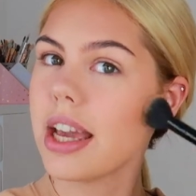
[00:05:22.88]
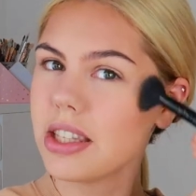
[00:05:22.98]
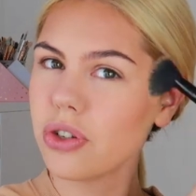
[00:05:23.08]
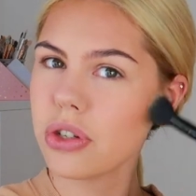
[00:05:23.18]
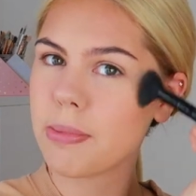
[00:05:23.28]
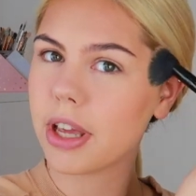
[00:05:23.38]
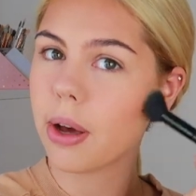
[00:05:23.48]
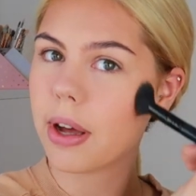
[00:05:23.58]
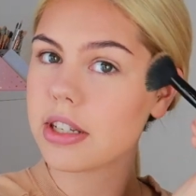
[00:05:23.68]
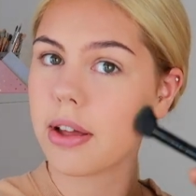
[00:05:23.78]
Is it just me
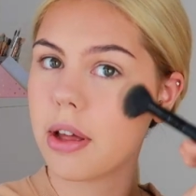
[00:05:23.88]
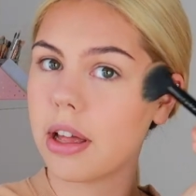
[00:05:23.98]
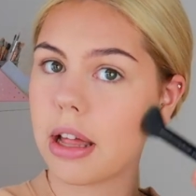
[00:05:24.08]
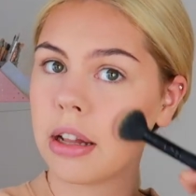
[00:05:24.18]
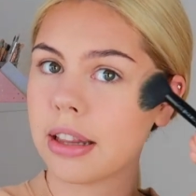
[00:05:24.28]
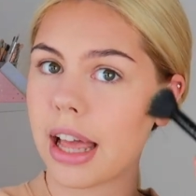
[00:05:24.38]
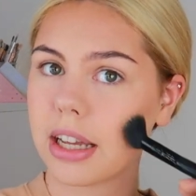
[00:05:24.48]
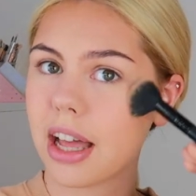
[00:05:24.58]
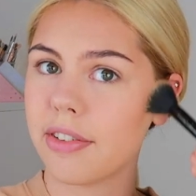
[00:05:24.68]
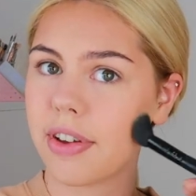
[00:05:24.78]
who has a
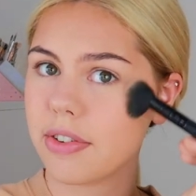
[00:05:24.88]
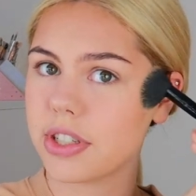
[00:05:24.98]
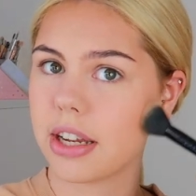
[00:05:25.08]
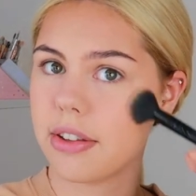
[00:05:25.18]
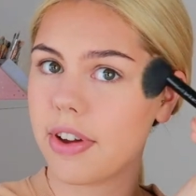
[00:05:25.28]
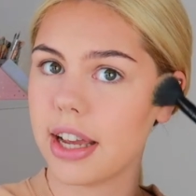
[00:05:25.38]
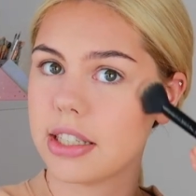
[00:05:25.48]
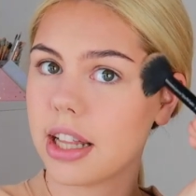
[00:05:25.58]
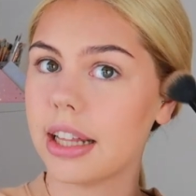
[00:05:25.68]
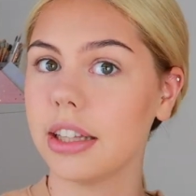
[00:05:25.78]
favourite side of the
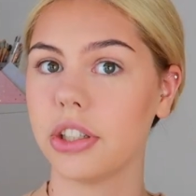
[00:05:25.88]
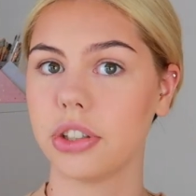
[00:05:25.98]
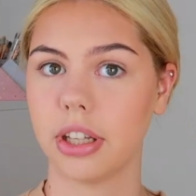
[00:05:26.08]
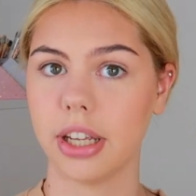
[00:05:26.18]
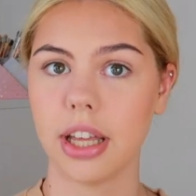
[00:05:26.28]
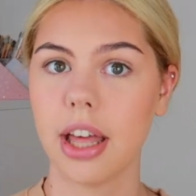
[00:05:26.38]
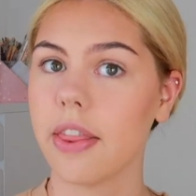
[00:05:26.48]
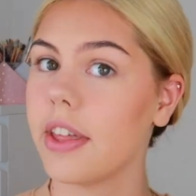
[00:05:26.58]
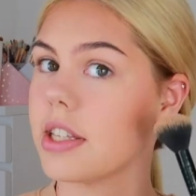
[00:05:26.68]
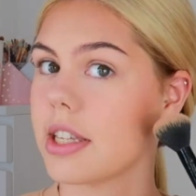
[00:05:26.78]
face? Like literally,
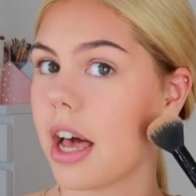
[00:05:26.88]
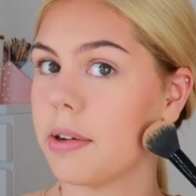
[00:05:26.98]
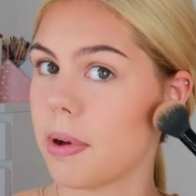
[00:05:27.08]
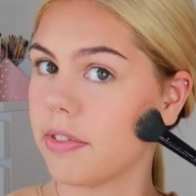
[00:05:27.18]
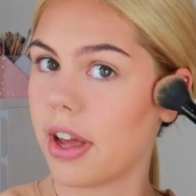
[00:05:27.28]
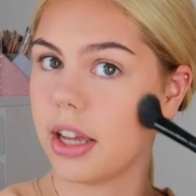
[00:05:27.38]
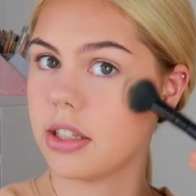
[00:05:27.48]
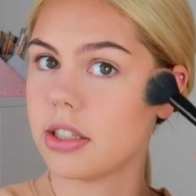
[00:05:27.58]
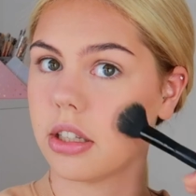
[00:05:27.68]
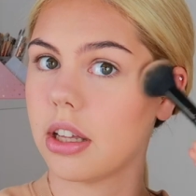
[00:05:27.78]
this side of my
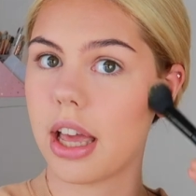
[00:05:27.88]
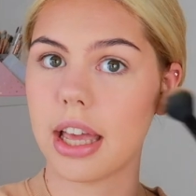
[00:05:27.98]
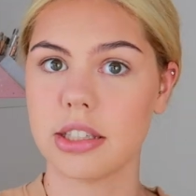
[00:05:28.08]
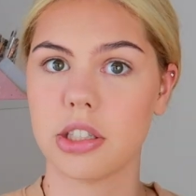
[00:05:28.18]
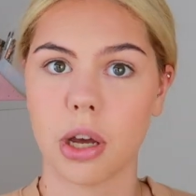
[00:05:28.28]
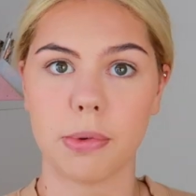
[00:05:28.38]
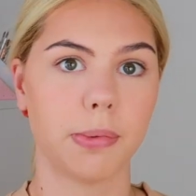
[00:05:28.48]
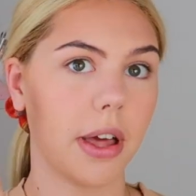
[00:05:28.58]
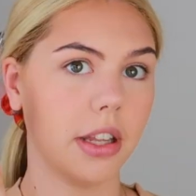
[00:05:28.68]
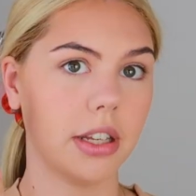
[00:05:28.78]
face is so
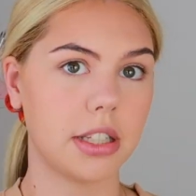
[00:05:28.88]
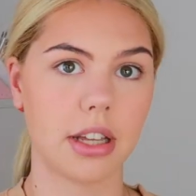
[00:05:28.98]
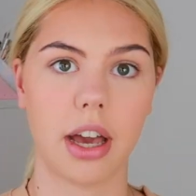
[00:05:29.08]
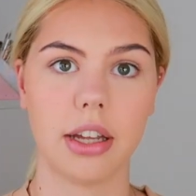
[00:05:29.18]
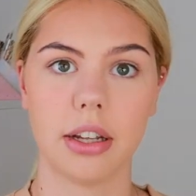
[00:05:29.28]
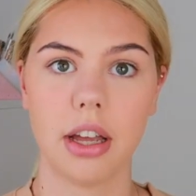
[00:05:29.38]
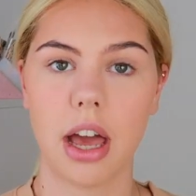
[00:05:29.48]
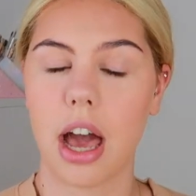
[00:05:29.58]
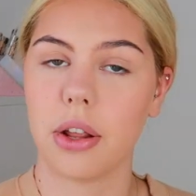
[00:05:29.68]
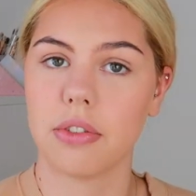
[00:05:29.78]
much better than this side.
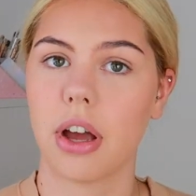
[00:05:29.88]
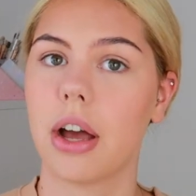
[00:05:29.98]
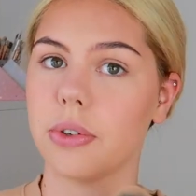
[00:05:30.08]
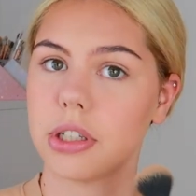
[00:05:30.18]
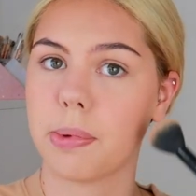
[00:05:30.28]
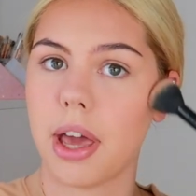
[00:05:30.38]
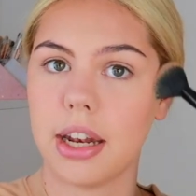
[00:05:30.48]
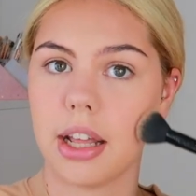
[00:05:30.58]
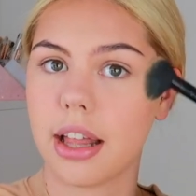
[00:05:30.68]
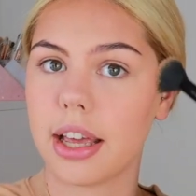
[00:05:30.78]
I don't even know how to
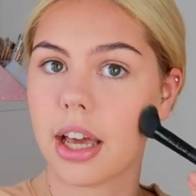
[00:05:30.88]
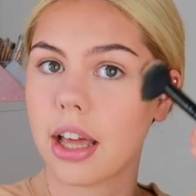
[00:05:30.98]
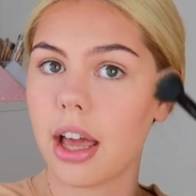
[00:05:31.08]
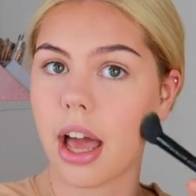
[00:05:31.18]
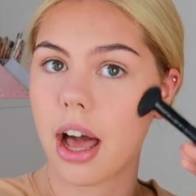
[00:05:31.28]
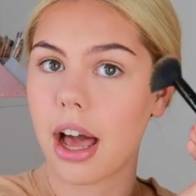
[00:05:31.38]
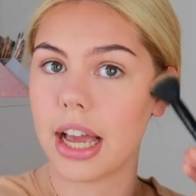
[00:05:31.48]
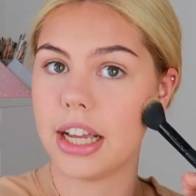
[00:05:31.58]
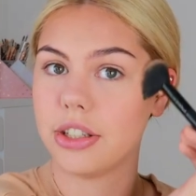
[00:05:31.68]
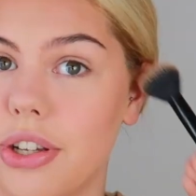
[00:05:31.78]
explain it. Like,
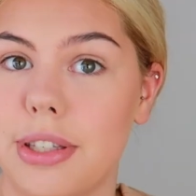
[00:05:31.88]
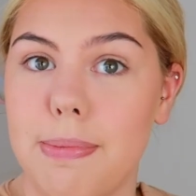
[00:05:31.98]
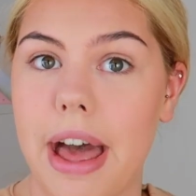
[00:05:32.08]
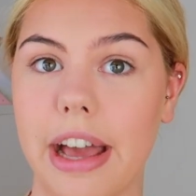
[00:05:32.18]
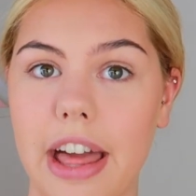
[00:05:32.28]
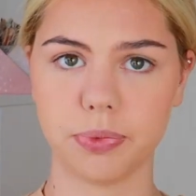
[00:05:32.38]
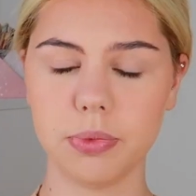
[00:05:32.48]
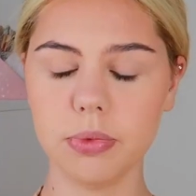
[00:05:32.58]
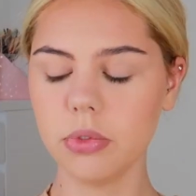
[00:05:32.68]
it's just better.